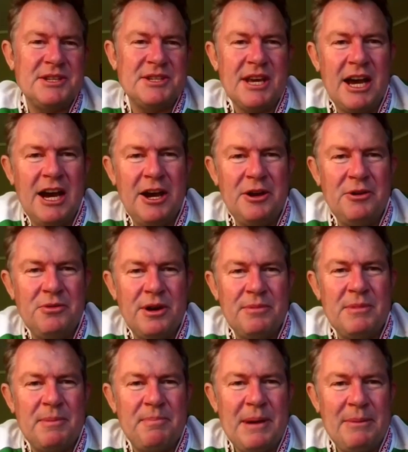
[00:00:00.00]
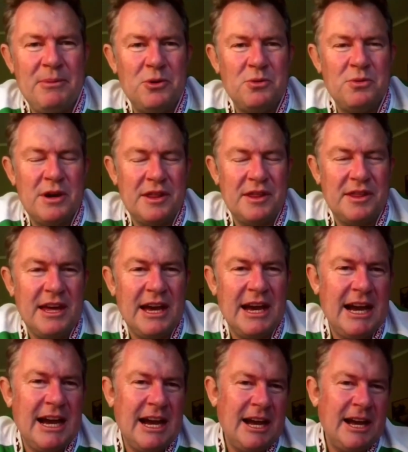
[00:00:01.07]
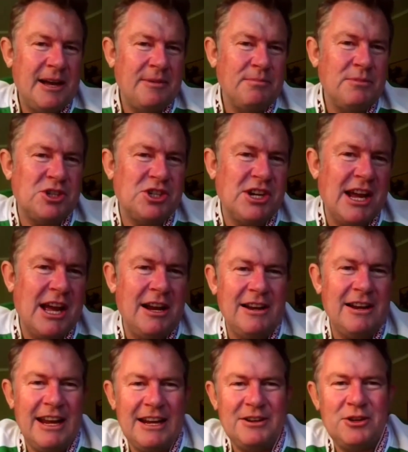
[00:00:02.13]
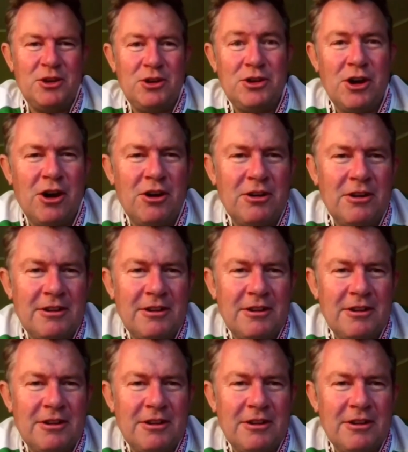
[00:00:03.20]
I'm a bubble with Michelle and her dog.